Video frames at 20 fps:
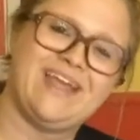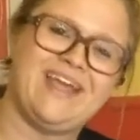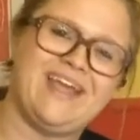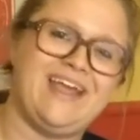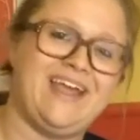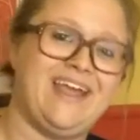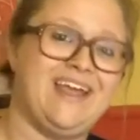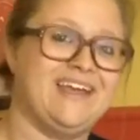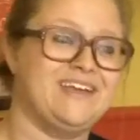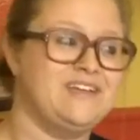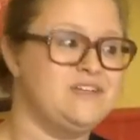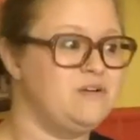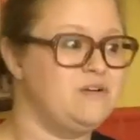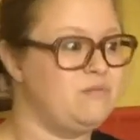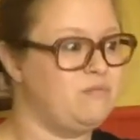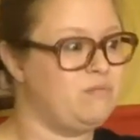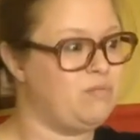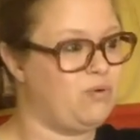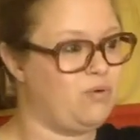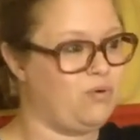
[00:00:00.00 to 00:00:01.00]
and
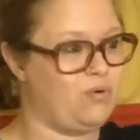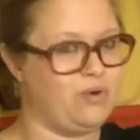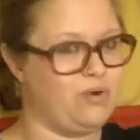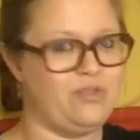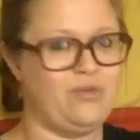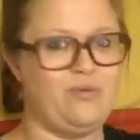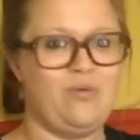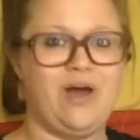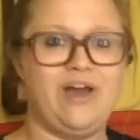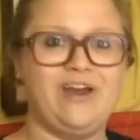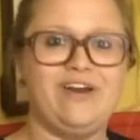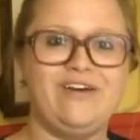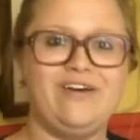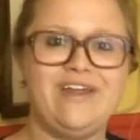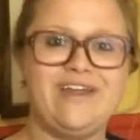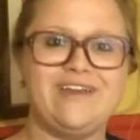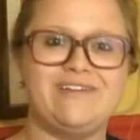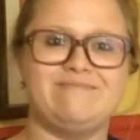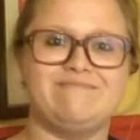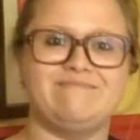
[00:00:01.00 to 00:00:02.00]
pour the water
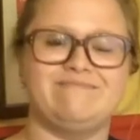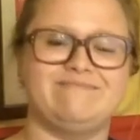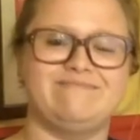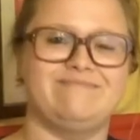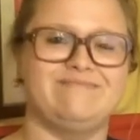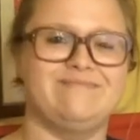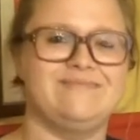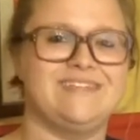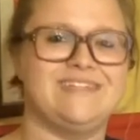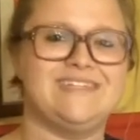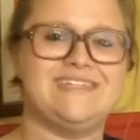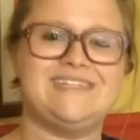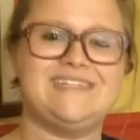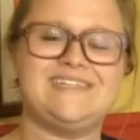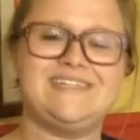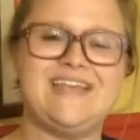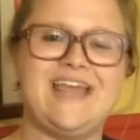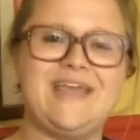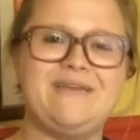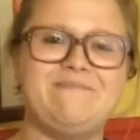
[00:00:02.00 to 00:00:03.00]
in.
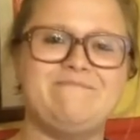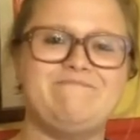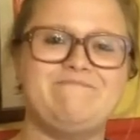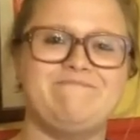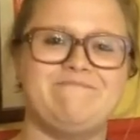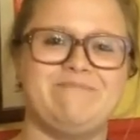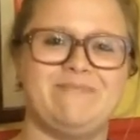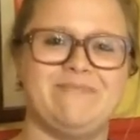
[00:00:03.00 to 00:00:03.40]
Same.